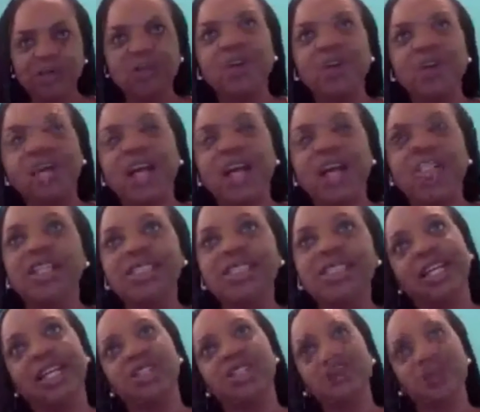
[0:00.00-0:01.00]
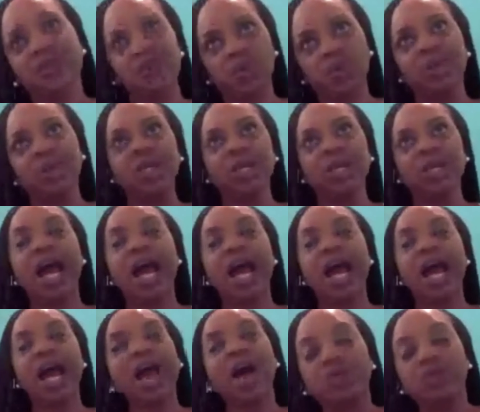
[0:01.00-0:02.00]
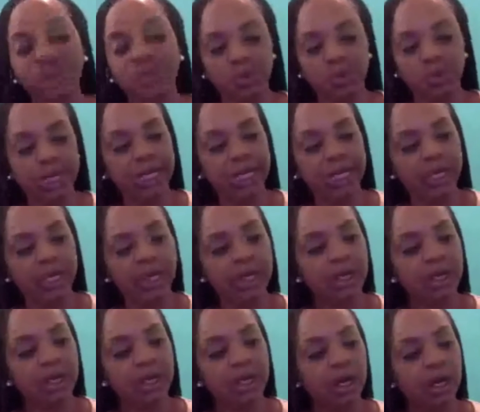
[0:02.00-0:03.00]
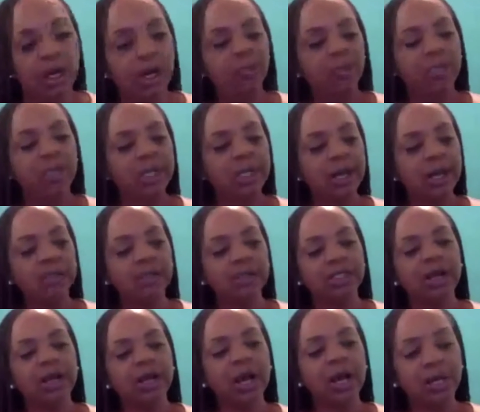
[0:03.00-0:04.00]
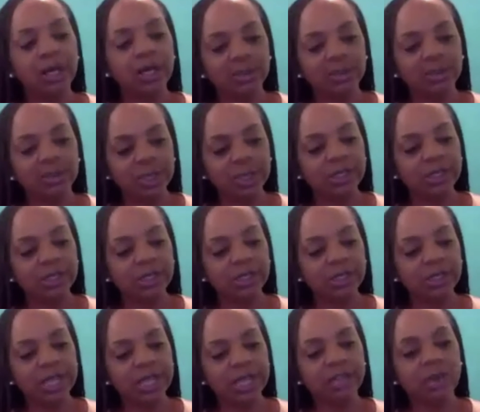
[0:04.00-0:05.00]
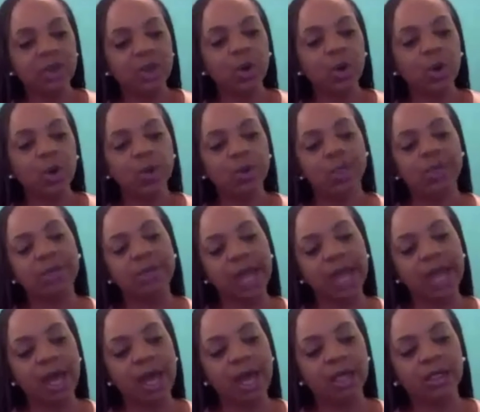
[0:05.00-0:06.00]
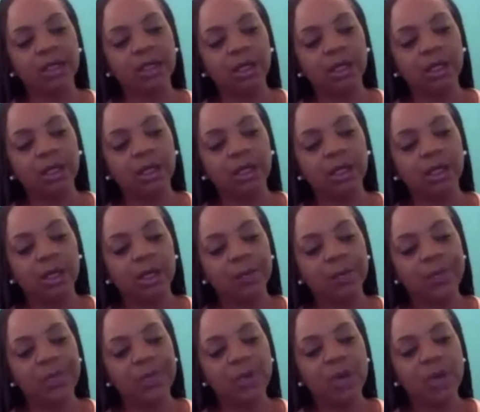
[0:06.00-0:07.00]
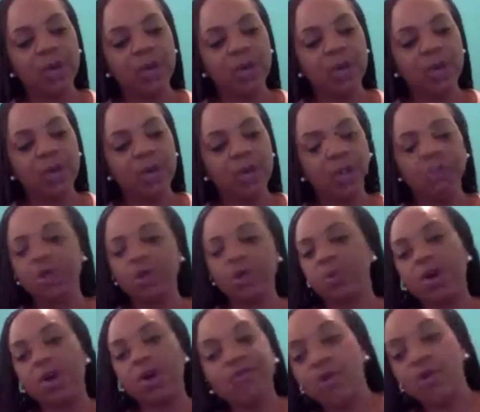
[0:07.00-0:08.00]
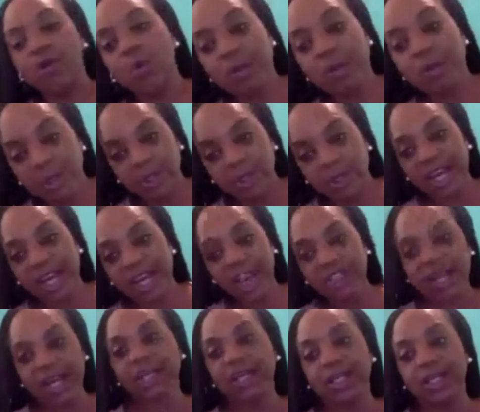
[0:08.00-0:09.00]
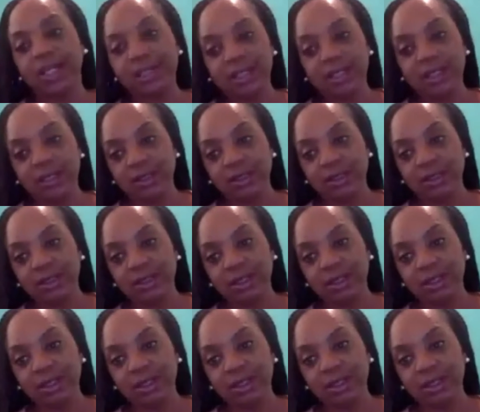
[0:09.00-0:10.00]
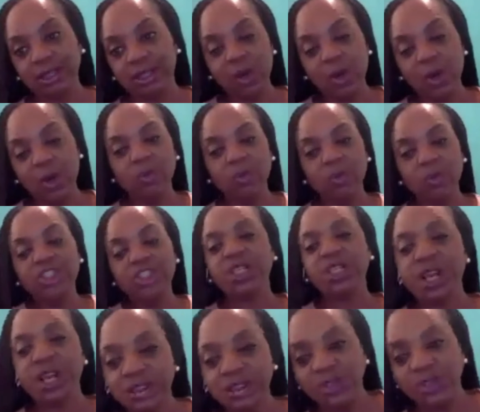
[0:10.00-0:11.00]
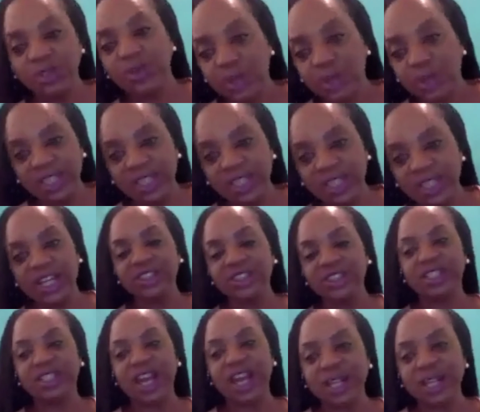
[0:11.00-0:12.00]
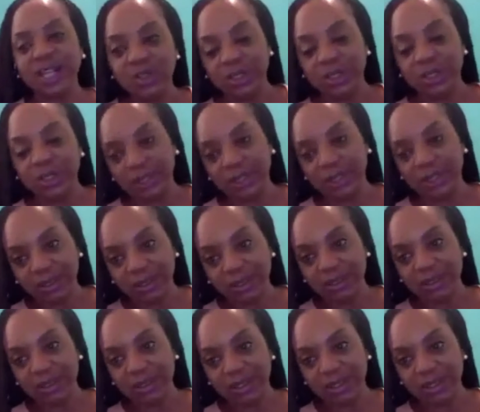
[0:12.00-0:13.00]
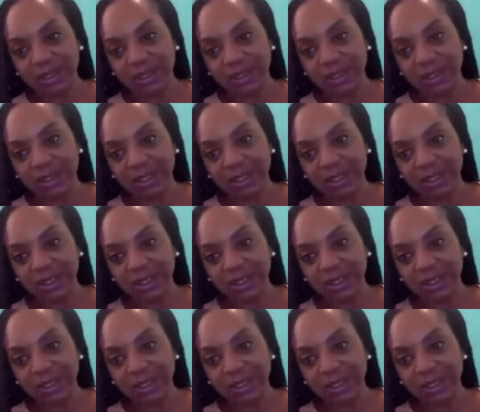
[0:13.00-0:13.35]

I asked him if I could teach the women how to read because their husbands had told them that there was no point for a woman to be educated. Mm. What was she going to do with an education?